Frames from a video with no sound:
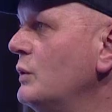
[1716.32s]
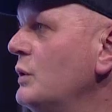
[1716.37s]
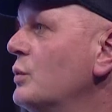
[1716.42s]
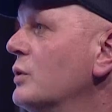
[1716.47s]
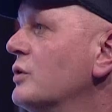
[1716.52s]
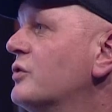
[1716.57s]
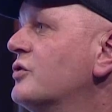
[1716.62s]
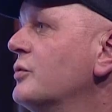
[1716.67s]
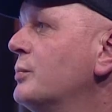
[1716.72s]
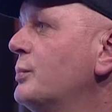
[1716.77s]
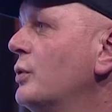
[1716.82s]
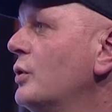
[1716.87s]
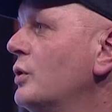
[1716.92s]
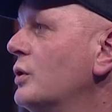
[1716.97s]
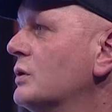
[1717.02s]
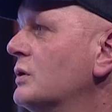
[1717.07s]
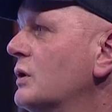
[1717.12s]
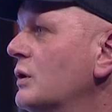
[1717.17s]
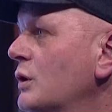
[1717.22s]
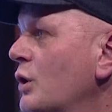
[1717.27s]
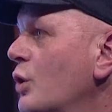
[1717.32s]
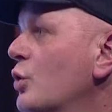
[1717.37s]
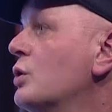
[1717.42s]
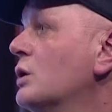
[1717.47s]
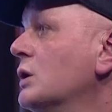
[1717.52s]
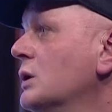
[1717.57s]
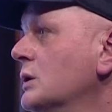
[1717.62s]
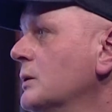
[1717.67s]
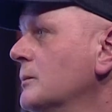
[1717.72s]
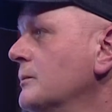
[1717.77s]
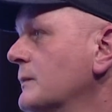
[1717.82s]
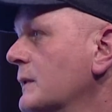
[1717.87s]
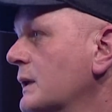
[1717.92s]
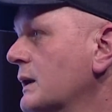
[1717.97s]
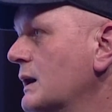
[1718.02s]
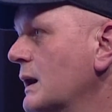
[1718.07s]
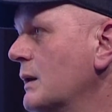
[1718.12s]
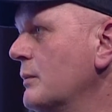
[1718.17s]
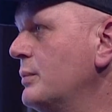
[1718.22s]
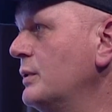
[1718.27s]
will support local
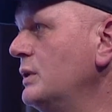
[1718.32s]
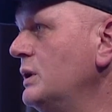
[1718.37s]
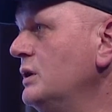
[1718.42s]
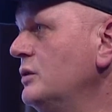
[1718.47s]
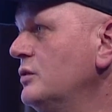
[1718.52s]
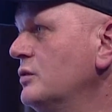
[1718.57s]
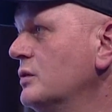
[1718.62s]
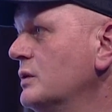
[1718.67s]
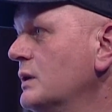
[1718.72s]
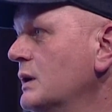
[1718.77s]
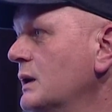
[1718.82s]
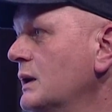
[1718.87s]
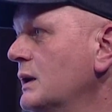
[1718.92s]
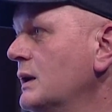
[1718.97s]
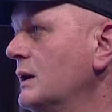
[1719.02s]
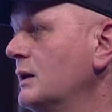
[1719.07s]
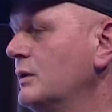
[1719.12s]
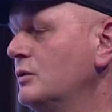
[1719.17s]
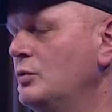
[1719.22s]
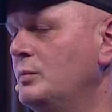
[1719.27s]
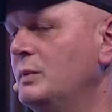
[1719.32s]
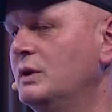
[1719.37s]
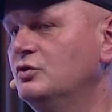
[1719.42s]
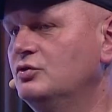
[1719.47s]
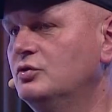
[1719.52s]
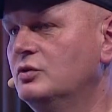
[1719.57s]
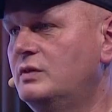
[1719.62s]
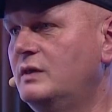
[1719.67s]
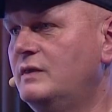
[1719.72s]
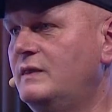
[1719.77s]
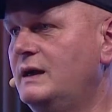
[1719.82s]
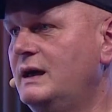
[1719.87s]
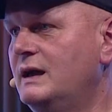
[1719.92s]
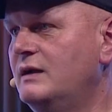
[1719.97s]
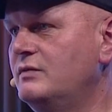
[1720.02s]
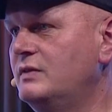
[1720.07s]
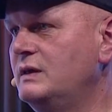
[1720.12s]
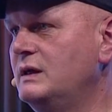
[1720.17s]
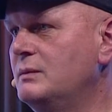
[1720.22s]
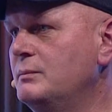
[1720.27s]
companies to make sure that they
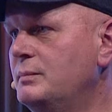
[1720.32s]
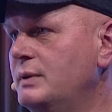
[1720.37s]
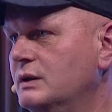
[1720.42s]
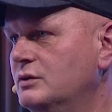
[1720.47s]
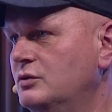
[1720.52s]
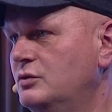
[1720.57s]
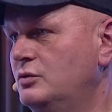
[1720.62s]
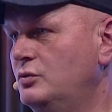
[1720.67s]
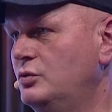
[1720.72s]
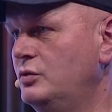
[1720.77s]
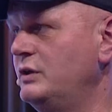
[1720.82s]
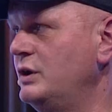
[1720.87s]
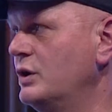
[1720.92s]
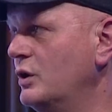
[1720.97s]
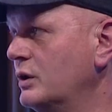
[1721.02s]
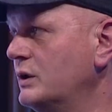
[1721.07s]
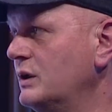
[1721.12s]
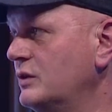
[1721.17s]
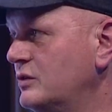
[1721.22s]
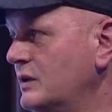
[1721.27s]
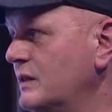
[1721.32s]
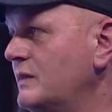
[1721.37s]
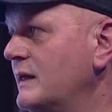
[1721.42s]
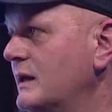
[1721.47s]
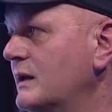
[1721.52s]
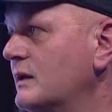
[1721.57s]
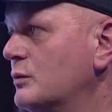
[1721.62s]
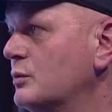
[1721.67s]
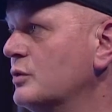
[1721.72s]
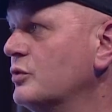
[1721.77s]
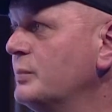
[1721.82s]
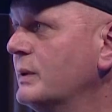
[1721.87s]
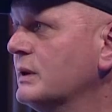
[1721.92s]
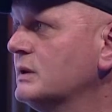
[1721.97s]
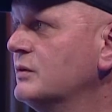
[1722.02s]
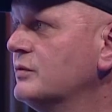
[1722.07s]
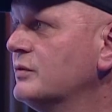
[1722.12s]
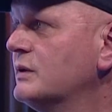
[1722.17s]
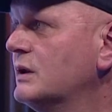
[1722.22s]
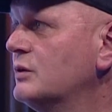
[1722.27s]
have the impact to the audience in their
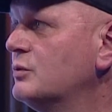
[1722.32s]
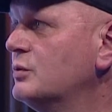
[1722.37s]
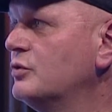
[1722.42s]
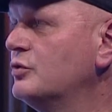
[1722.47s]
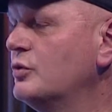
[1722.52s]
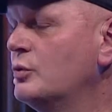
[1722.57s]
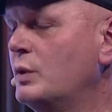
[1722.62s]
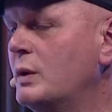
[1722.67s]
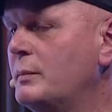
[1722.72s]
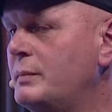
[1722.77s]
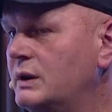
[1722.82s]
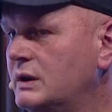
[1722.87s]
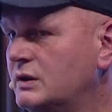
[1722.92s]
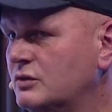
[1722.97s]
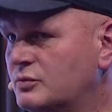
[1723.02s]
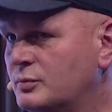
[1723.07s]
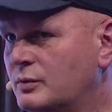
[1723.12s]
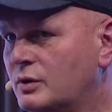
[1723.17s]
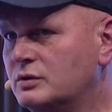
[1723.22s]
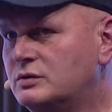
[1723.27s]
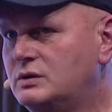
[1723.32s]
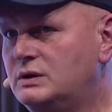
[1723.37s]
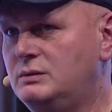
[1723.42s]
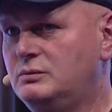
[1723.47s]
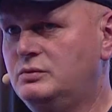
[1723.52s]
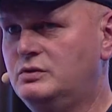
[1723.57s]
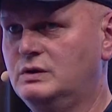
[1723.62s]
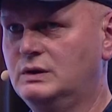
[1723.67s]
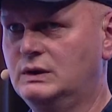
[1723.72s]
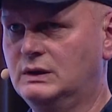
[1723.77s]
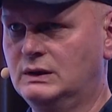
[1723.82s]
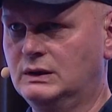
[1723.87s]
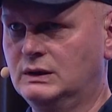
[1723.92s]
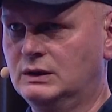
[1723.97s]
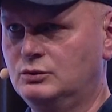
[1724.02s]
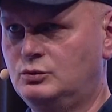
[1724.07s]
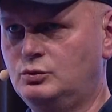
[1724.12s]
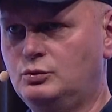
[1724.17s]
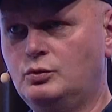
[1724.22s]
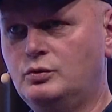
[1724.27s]
respective countries. So we're building small teams
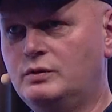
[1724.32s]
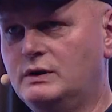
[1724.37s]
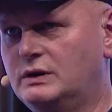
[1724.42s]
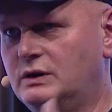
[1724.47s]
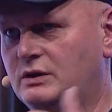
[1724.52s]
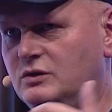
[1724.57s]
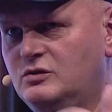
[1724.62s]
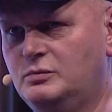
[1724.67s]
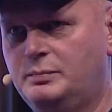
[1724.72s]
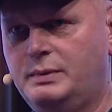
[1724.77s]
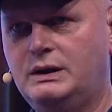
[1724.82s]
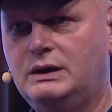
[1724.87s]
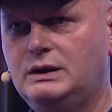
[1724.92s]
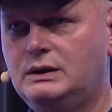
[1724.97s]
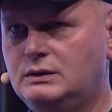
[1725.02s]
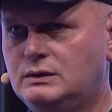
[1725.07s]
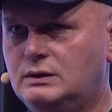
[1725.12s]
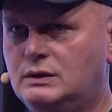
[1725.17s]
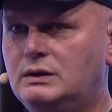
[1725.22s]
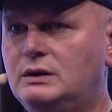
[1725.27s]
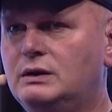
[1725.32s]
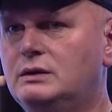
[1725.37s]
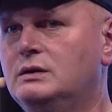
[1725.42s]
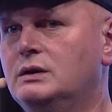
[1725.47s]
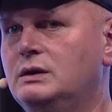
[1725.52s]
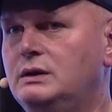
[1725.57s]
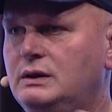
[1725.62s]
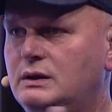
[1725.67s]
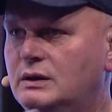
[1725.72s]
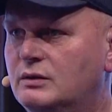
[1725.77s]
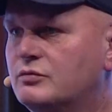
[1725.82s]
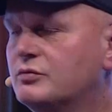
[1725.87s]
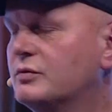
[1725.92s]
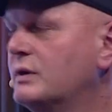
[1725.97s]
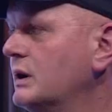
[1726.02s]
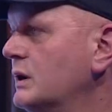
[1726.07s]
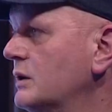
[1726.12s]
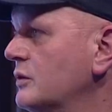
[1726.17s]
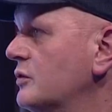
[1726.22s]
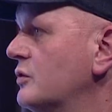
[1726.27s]
to do that in Spain, in Italy, in
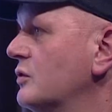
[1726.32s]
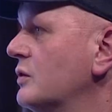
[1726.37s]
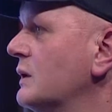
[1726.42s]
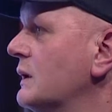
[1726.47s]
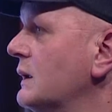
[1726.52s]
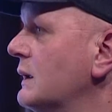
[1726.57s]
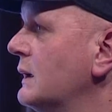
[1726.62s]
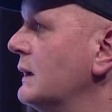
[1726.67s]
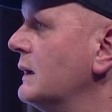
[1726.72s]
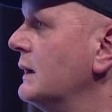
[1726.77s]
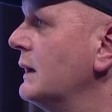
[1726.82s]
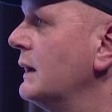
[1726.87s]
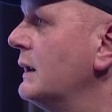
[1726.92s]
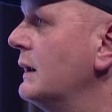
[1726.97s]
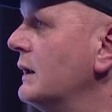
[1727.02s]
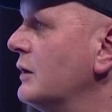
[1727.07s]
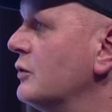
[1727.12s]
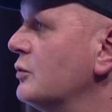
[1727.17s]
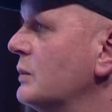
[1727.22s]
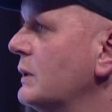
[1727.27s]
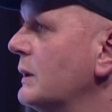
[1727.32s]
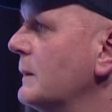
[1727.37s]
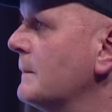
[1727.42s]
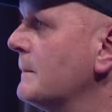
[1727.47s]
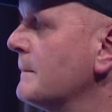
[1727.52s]
France, and elsewhere.